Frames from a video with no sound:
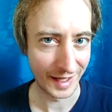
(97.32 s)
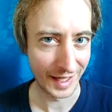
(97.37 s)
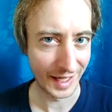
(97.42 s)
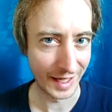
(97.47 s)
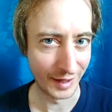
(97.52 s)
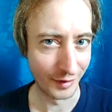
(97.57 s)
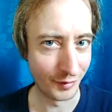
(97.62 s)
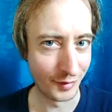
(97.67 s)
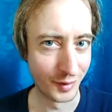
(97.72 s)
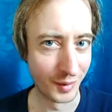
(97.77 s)

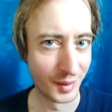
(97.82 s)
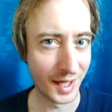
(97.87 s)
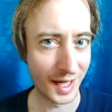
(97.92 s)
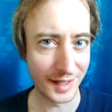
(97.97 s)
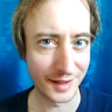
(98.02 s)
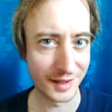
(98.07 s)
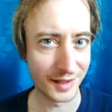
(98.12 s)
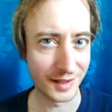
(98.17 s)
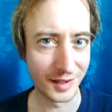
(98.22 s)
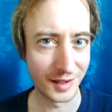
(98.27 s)
If you
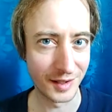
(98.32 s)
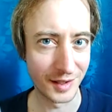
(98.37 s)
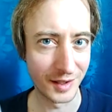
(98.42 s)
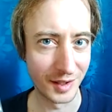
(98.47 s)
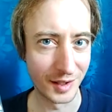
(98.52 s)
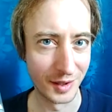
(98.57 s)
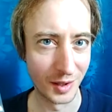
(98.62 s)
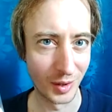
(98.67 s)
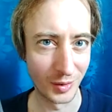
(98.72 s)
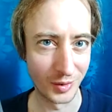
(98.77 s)
got
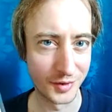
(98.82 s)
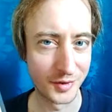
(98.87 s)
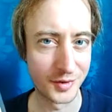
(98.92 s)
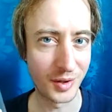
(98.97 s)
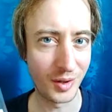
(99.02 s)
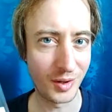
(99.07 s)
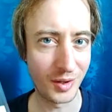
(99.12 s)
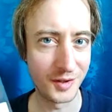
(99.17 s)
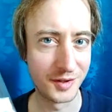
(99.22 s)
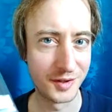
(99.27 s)
no
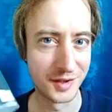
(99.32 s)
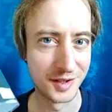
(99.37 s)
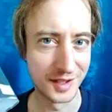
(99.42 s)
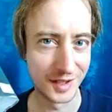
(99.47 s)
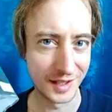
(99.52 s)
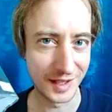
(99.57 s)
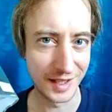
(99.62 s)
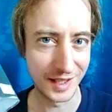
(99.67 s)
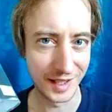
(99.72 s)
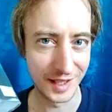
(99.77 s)
salt
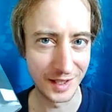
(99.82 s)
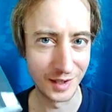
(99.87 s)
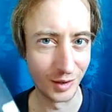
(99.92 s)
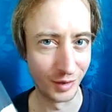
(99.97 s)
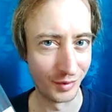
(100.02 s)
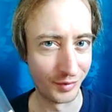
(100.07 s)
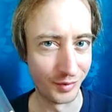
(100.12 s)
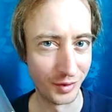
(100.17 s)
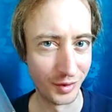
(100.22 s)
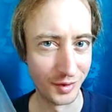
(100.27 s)
in your
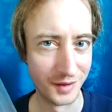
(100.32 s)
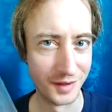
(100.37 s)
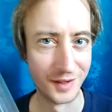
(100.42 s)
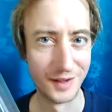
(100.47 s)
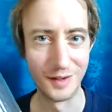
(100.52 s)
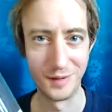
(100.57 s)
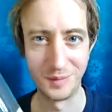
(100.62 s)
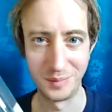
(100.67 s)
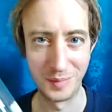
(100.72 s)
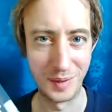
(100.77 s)
food,
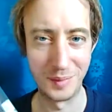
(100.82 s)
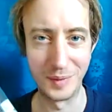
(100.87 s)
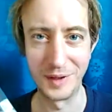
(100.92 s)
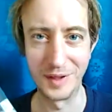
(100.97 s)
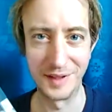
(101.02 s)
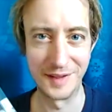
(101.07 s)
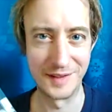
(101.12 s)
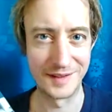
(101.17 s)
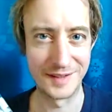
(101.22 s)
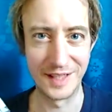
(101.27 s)
people are
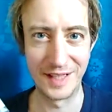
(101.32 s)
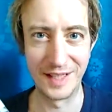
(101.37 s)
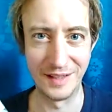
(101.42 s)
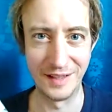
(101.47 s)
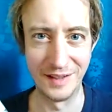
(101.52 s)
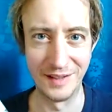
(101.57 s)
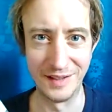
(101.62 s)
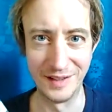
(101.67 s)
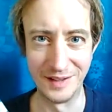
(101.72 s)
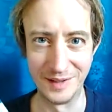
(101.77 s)
going to say,
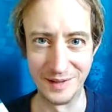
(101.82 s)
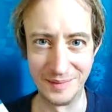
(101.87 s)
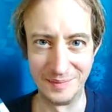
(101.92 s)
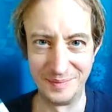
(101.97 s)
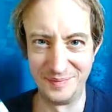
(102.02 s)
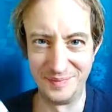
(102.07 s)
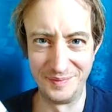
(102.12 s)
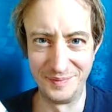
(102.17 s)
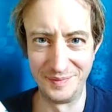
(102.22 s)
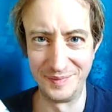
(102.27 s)

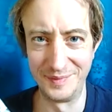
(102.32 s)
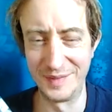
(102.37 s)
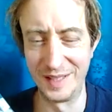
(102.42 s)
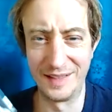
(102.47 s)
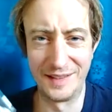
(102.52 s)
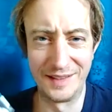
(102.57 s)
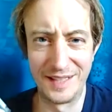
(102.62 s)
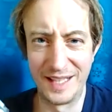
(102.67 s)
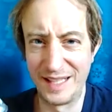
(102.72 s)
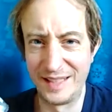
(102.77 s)

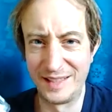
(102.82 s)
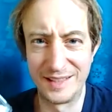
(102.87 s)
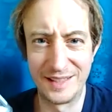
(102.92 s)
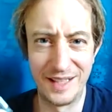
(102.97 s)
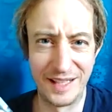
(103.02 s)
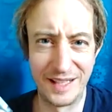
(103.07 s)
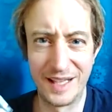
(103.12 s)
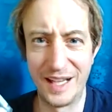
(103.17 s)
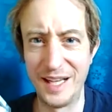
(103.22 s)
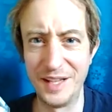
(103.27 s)
it tastes
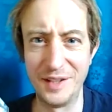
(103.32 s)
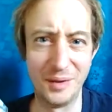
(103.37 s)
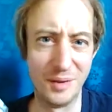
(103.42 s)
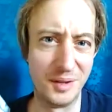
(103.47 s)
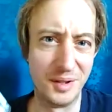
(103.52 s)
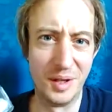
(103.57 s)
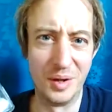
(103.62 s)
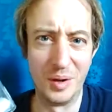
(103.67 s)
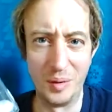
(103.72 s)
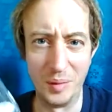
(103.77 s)
like, I don't
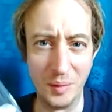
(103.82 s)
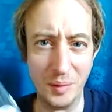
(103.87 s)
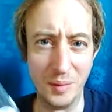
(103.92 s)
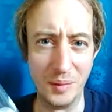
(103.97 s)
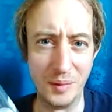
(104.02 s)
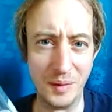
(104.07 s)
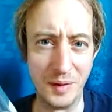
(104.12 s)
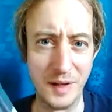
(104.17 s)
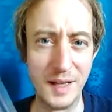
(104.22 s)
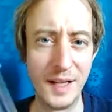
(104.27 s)

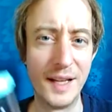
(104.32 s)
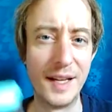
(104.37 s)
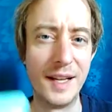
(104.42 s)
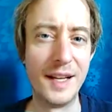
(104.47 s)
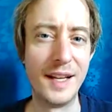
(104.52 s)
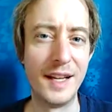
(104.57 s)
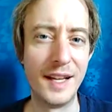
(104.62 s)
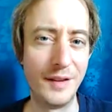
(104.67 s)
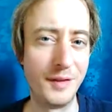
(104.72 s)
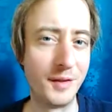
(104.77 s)
know.
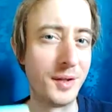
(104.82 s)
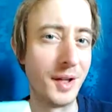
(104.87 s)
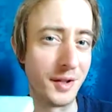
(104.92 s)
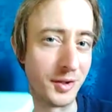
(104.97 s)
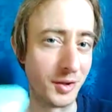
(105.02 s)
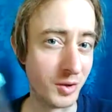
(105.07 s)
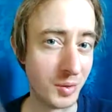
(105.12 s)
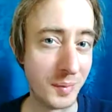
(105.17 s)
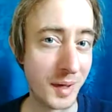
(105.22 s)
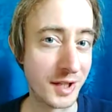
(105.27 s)
If you got
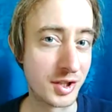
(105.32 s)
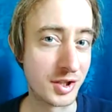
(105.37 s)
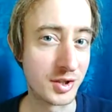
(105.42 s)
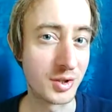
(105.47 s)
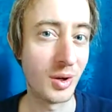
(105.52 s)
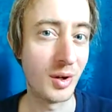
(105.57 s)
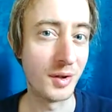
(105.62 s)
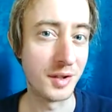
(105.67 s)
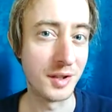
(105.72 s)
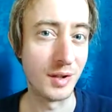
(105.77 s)
too much
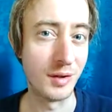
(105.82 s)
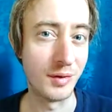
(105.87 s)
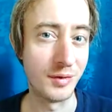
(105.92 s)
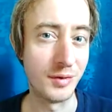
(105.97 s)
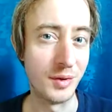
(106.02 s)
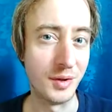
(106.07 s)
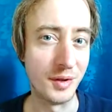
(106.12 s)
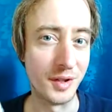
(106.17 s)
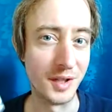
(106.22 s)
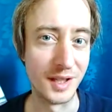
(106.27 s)
salt in your
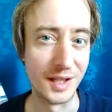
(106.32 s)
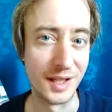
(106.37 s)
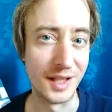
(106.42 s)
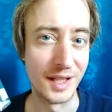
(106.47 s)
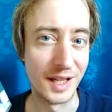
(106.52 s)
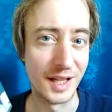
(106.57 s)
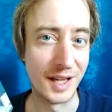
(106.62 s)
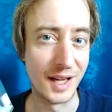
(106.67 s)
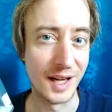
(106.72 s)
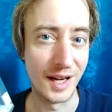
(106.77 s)
food,
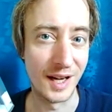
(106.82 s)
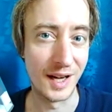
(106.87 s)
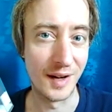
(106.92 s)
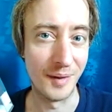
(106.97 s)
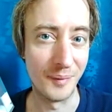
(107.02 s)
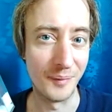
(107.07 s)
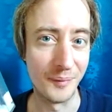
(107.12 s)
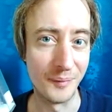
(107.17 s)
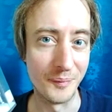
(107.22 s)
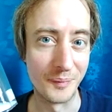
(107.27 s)

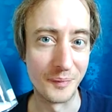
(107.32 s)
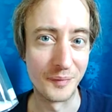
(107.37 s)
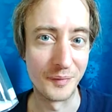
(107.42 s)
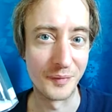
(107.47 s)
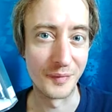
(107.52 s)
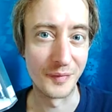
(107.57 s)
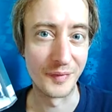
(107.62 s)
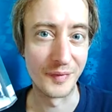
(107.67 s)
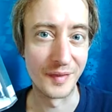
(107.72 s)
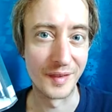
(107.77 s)

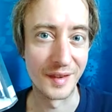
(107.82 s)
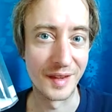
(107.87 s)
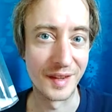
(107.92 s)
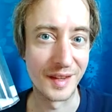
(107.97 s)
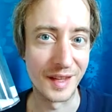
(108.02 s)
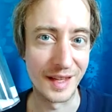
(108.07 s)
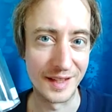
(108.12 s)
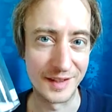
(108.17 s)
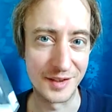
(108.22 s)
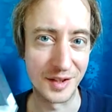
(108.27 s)

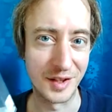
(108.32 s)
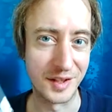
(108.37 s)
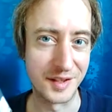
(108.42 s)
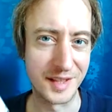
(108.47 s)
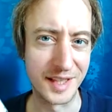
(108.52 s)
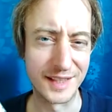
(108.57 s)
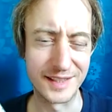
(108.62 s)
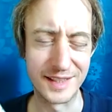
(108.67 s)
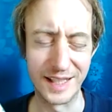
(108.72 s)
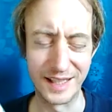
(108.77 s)
it's going to
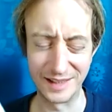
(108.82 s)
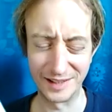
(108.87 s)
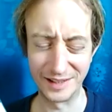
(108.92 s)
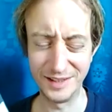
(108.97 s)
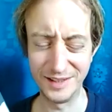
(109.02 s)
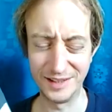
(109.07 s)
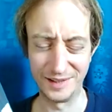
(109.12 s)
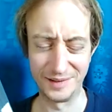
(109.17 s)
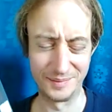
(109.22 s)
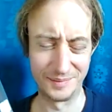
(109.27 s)
taste like,
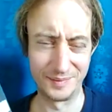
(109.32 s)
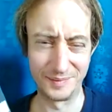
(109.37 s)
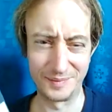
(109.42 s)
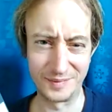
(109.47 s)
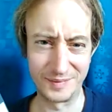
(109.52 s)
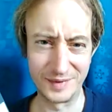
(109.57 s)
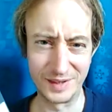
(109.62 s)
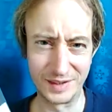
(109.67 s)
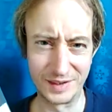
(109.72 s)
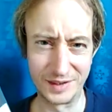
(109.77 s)

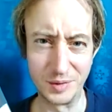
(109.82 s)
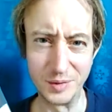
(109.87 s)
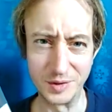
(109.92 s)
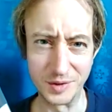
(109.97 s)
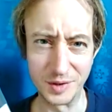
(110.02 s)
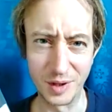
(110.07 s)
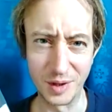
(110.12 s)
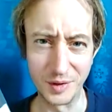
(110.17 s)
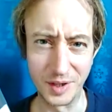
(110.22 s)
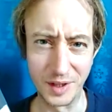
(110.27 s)
it's too
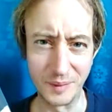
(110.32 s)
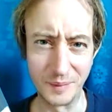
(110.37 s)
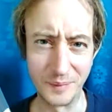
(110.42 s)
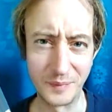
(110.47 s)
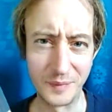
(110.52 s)
salty.